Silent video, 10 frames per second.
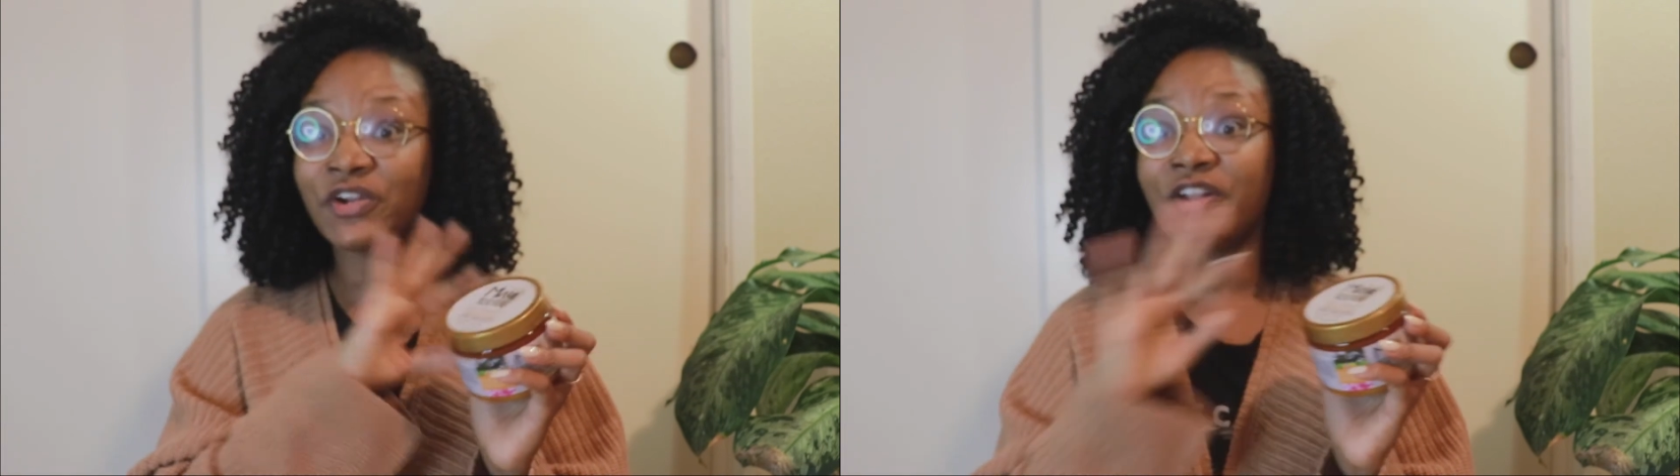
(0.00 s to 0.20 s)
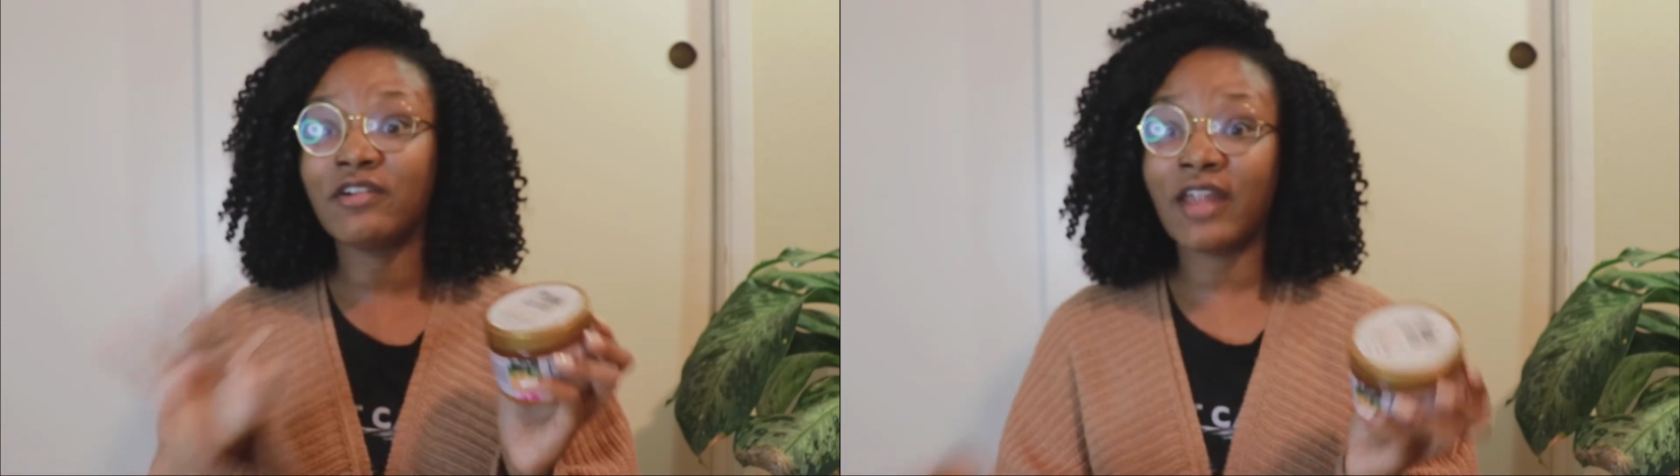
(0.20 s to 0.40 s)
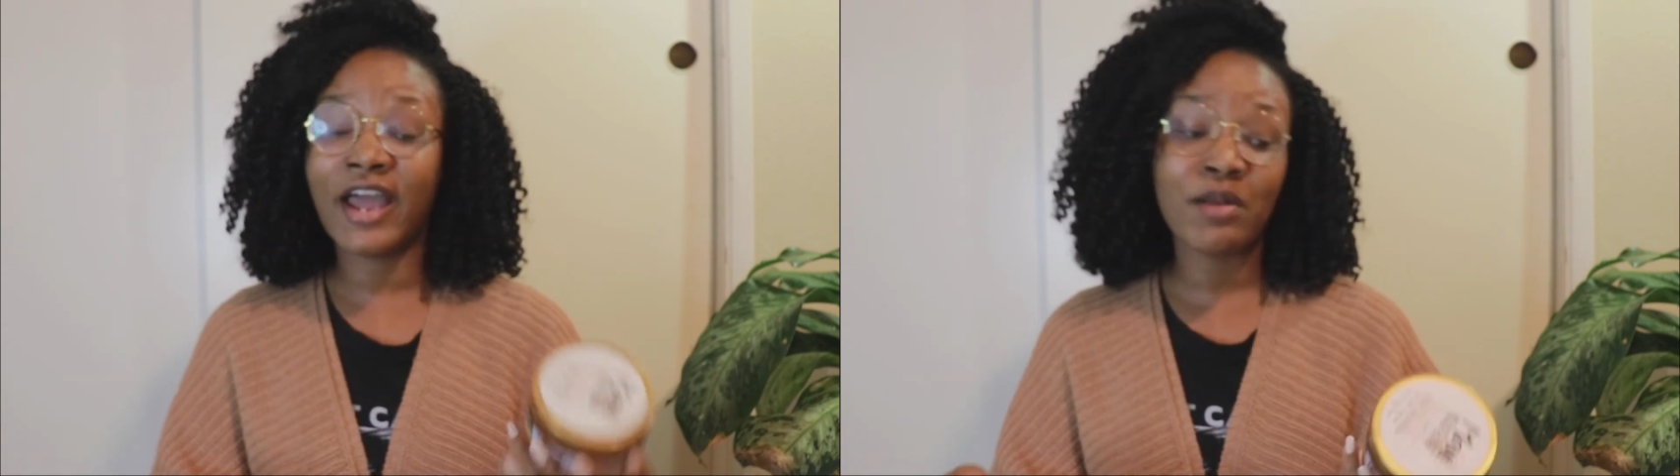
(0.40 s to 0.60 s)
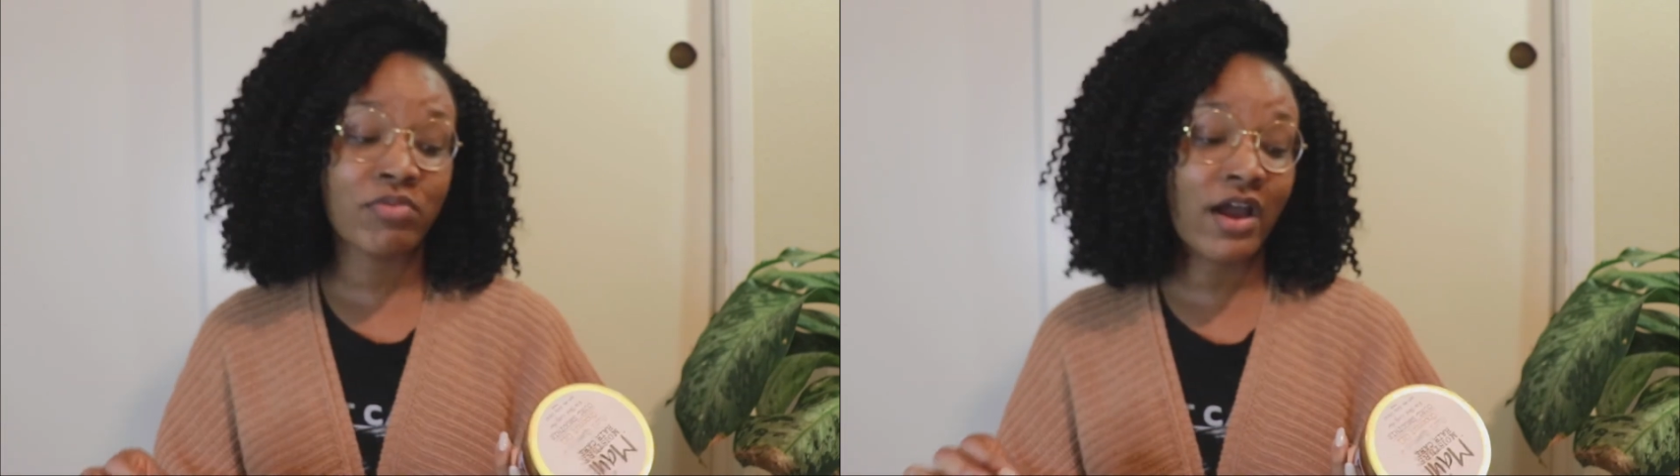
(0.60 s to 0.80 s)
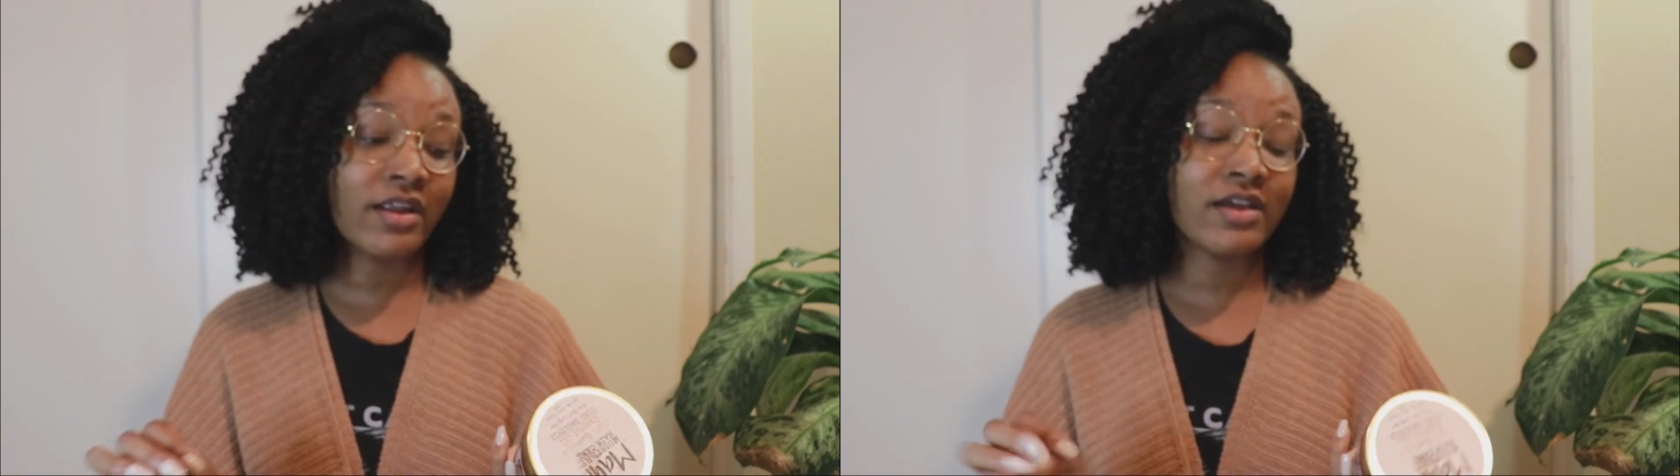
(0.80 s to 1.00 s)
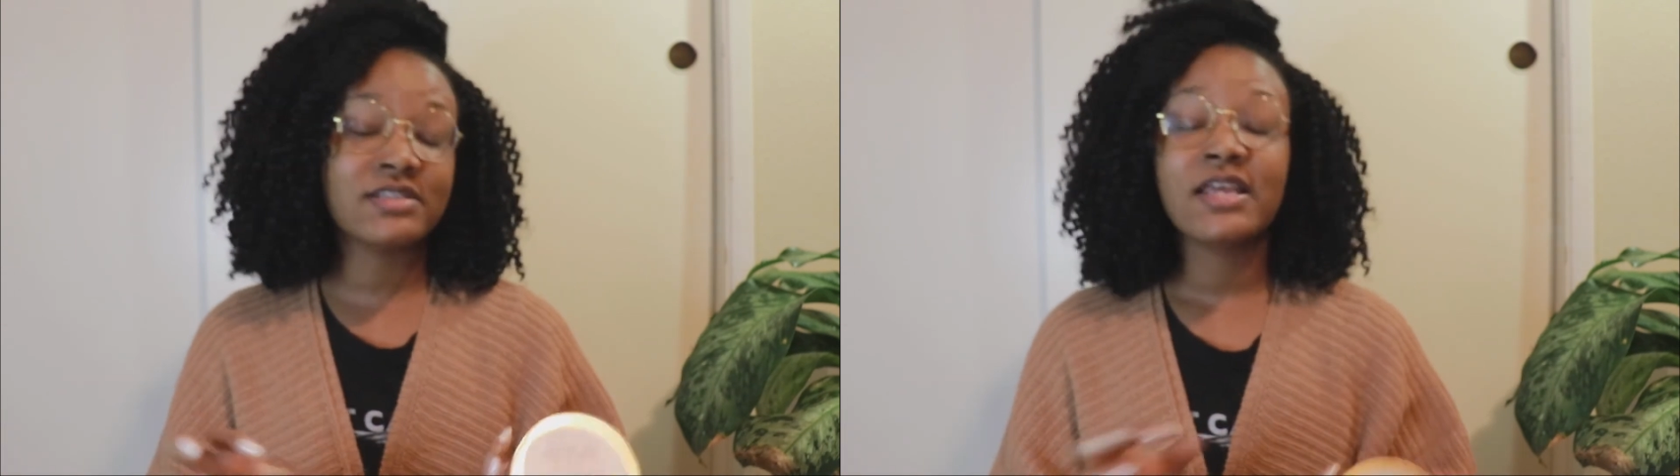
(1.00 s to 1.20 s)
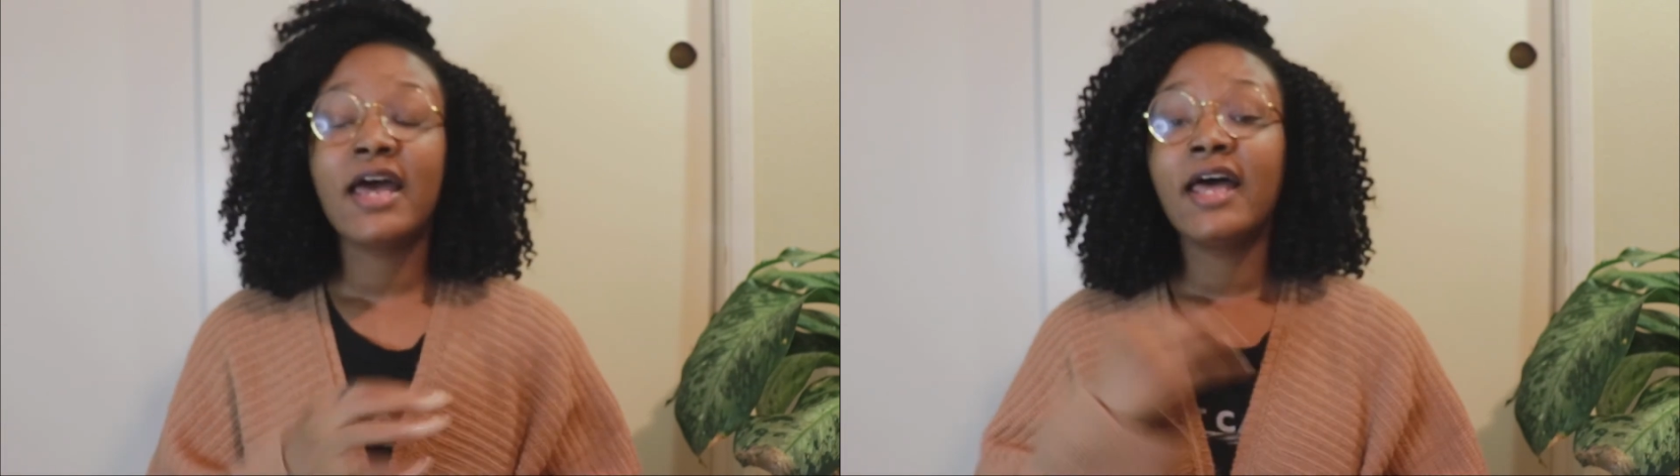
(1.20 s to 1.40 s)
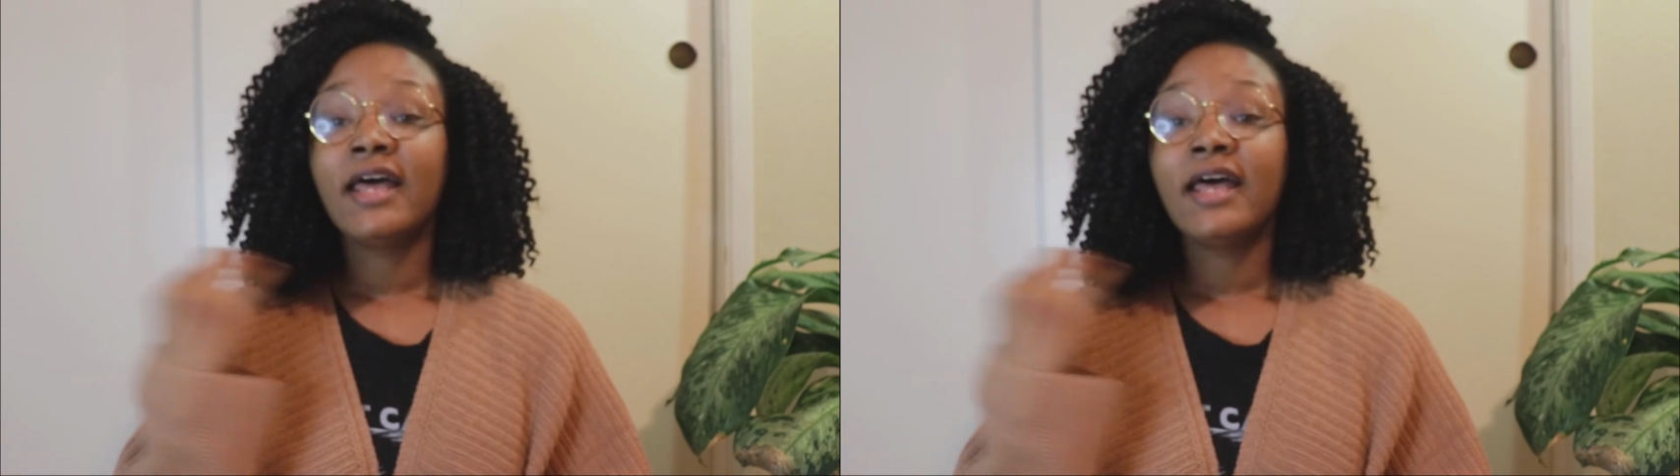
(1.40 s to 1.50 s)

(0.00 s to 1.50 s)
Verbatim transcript: or in their line of products?